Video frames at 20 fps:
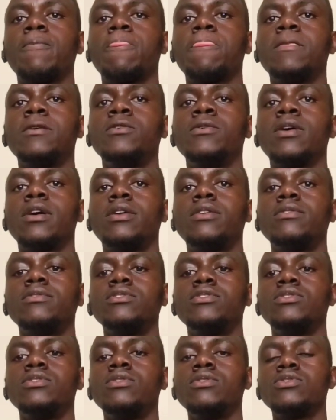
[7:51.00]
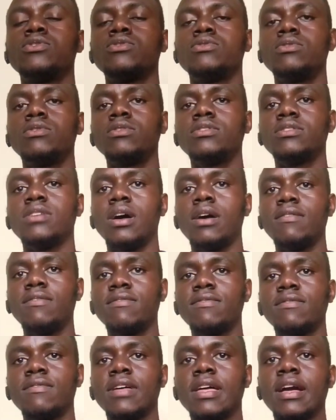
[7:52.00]
you should not have
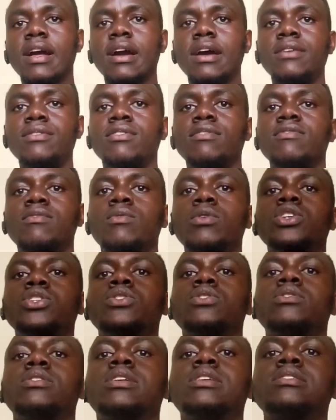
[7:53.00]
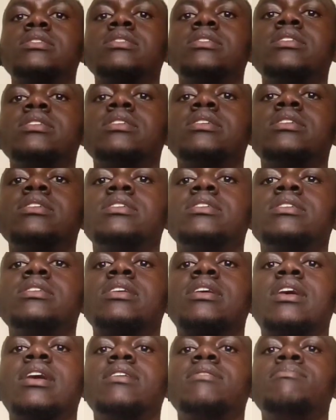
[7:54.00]
a kind of question that
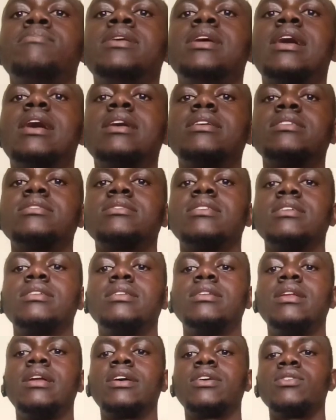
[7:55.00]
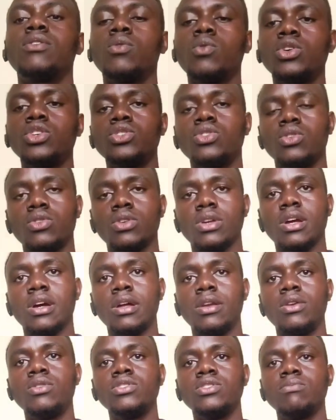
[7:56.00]
can be answered. Like your question
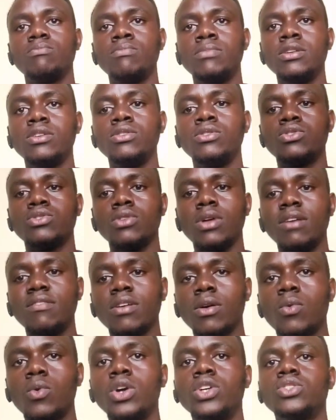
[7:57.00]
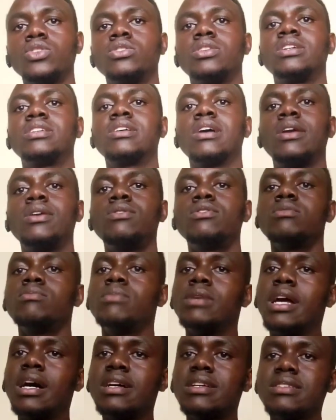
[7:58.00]
cannot be, you should have a question that cannot be
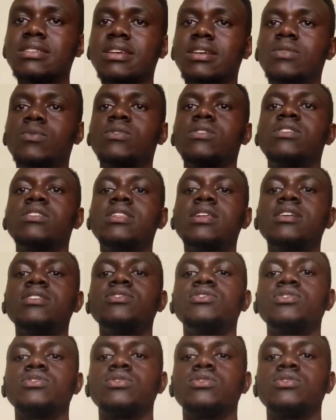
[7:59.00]
answered with yes